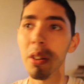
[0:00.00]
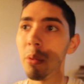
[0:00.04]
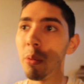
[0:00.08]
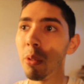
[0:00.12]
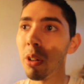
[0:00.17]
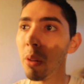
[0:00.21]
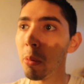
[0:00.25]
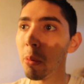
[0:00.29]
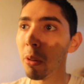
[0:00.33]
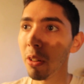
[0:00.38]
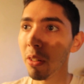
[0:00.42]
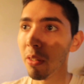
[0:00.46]

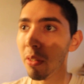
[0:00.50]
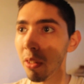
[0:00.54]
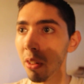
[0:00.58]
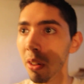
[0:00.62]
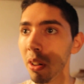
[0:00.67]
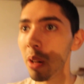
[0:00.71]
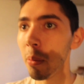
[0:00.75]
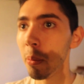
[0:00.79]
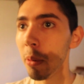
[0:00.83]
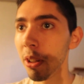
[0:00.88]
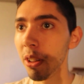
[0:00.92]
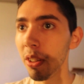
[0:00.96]
what about
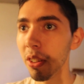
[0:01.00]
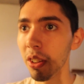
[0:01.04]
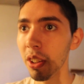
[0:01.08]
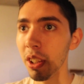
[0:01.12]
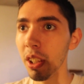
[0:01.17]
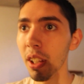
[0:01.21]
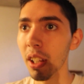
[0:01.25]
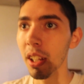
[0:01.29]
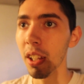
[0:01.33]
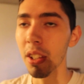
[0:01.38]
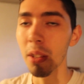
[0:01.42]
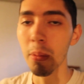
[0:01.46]
what about to
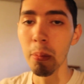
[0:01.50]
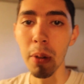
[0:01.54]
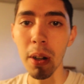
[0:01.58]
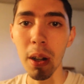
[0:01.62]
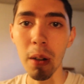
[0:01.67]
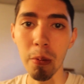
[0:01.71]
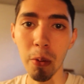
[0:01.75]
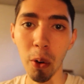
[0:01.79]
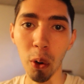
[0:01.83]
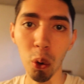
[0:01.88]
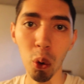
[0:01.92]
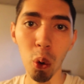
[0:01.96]
save this
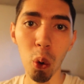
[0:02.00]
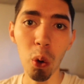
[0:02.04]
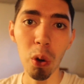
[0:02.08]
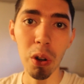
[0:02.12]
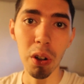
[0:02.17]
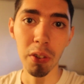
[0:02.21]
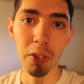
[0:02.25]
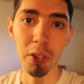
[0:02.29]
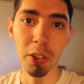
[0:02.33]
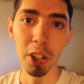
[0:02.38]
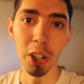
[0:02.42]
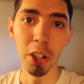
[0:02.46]
money for
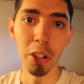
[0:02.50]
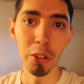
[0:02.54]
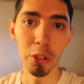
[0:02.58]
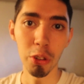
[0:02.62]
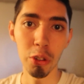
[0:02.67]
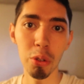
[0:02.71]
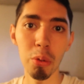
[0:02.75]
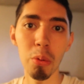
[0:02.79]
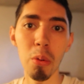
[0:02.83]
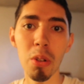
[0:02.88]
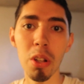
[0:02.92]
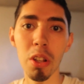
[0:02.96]
quarters for to
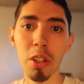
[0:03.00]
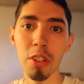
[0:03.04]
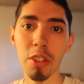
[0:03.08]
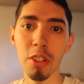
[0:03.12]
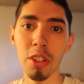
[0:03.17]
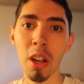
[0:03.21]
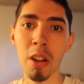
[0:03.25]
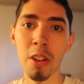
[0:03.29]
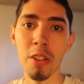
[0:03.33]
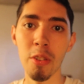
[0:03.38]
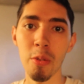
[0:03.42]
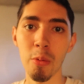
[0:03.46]
do this
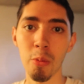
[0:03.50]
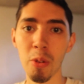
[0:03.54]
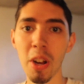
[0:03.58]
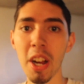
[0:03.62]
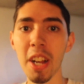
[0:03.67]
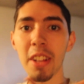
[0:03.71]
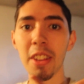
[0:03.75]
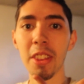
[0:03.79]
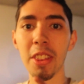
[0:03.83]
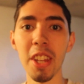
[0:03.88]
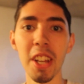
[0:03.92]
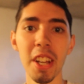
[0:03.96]
such
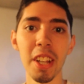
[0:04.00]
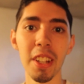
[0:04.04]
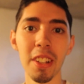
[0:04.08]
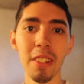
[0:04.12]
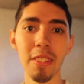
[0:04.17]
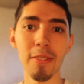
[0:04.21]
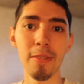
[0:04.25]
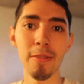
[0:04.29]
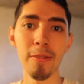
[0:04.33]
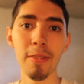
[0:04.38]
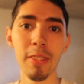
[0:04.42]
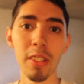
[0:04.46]
right thing.
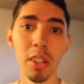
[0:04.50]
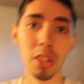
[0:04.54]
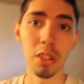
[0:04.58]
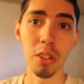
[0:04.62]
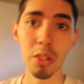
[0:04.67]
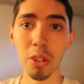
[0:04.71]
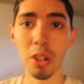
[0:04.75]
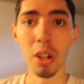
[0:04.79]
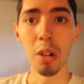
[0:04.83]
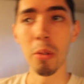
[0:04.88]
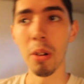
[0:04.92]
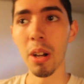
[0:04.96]

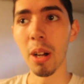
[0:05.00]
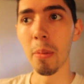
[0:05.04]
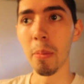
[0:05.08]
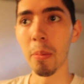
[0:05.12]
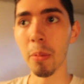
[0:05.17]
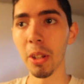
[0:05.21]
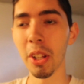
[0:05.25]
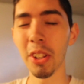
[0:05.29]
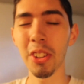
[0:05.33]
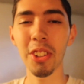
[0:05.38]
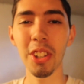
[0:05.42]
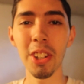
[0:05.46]
So uh,
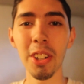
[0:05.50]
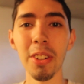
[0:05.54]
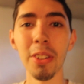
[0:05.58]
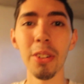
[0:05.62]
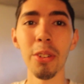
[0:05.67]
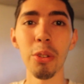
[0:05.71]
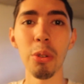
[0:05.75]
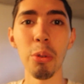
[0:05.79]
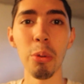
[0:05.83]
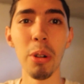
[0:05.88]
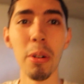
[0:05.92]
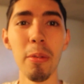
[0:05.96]
let's get
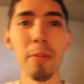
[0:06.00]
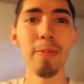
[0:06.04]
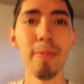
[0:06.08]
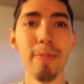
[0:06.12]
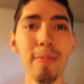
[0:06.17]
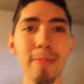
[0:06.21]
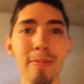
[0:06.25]
into it.